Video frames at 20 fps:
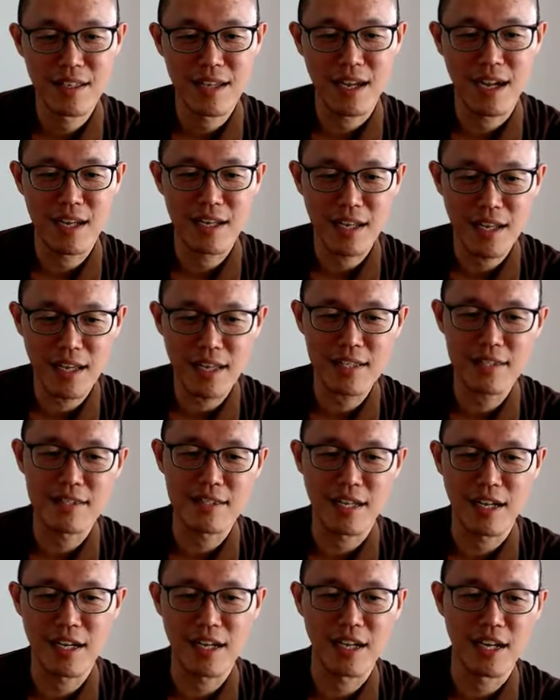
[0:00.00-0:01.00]
unless
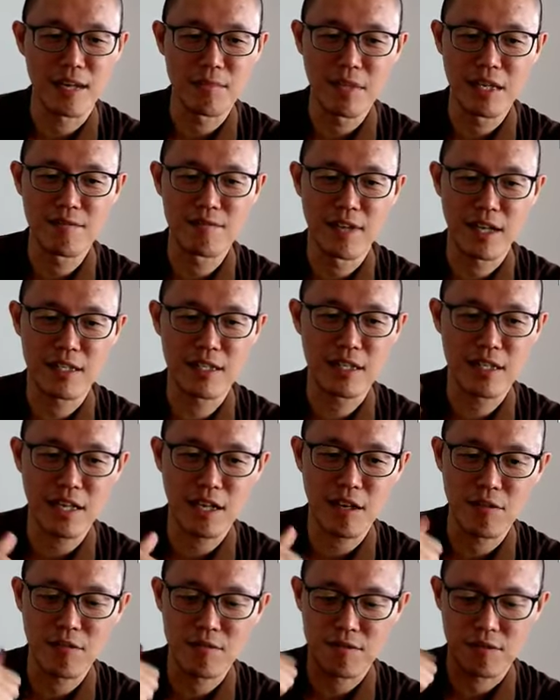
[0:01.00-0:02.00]
I'm invited
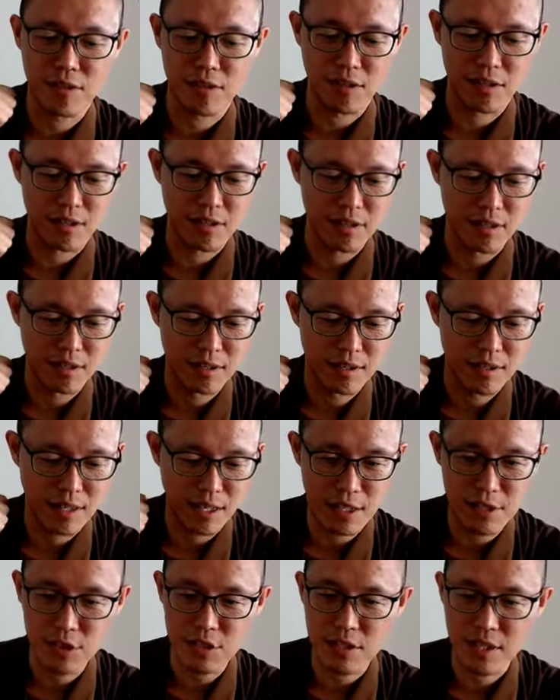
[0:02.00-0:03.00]
out for
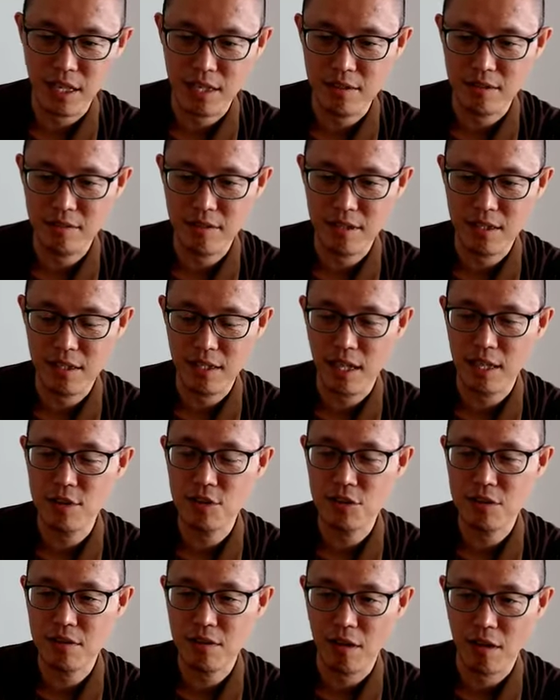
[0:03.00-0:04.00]

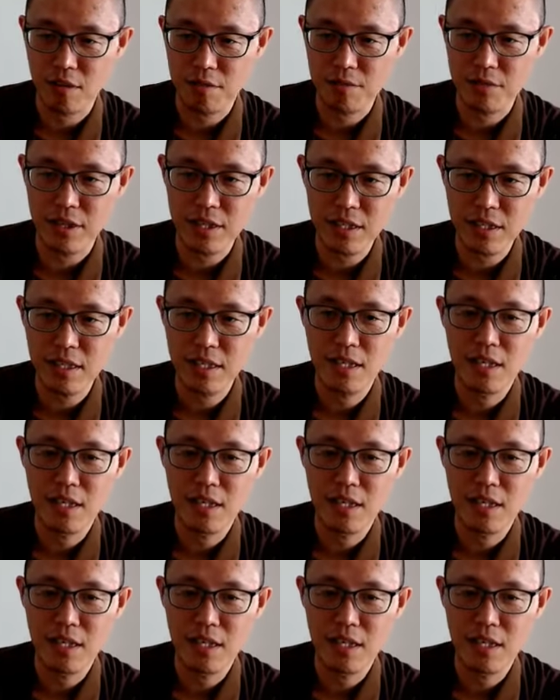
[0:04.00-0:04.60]
lunch offering,